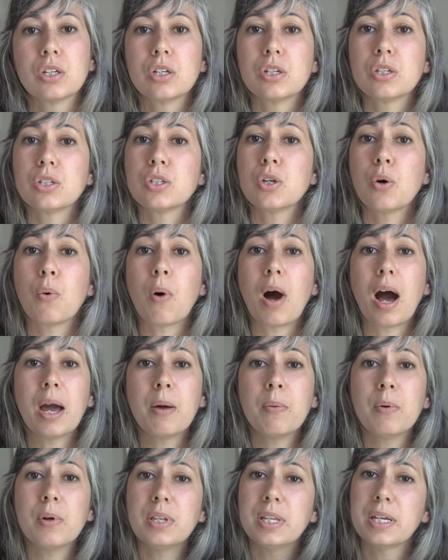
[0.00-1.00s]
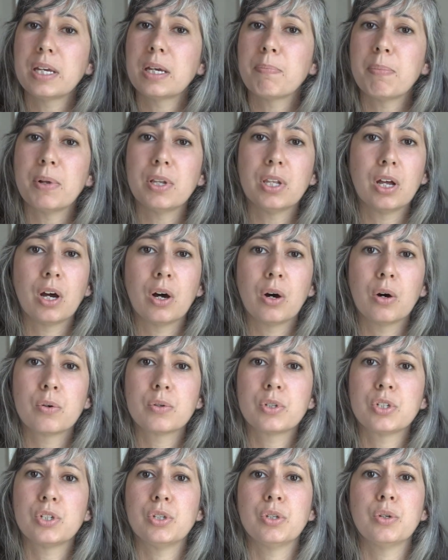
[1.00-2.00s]
So I will link below
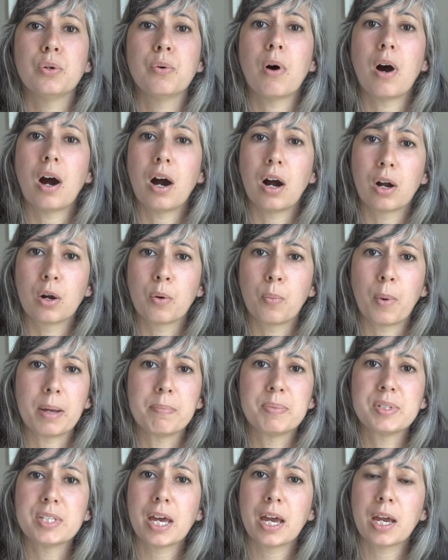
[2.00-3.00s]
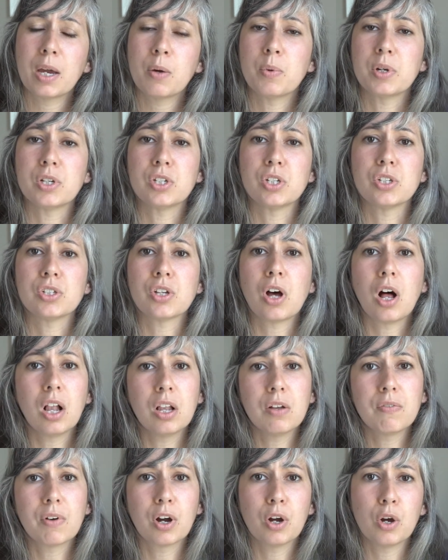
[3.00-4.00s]
to our website, which is
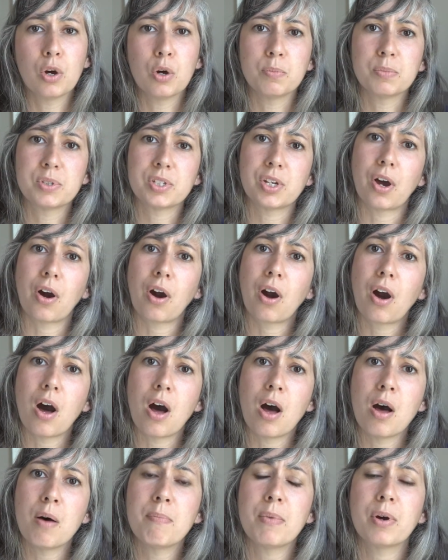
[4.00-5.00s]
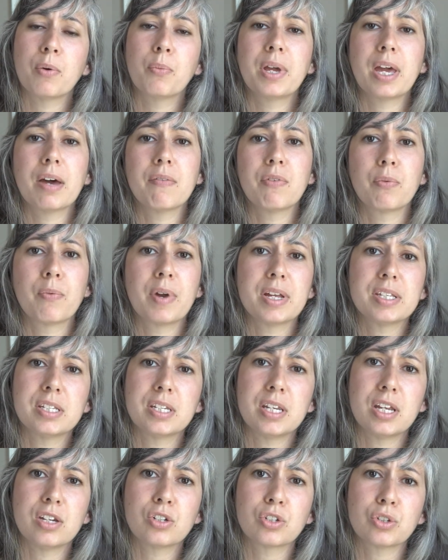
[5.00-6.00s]
allofourhomes.com. We have a
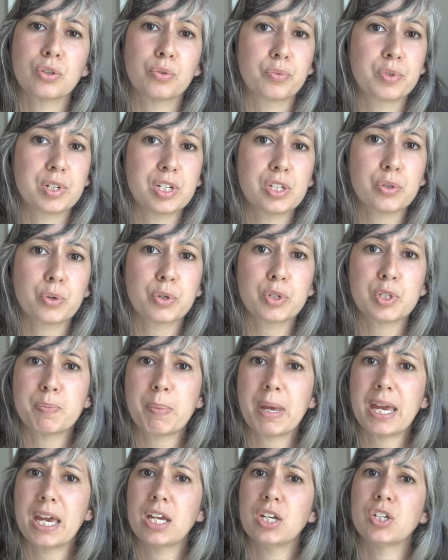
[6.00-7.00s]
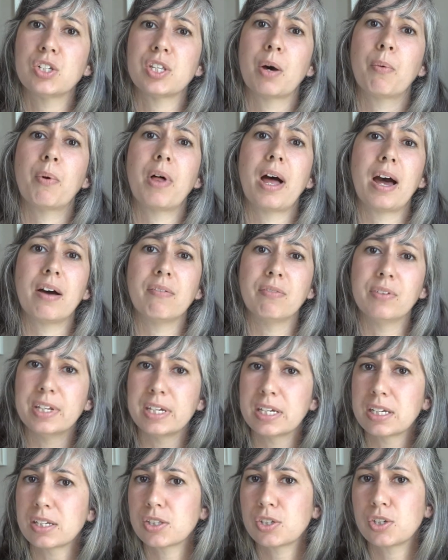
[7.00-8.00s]
residential resource page that will have links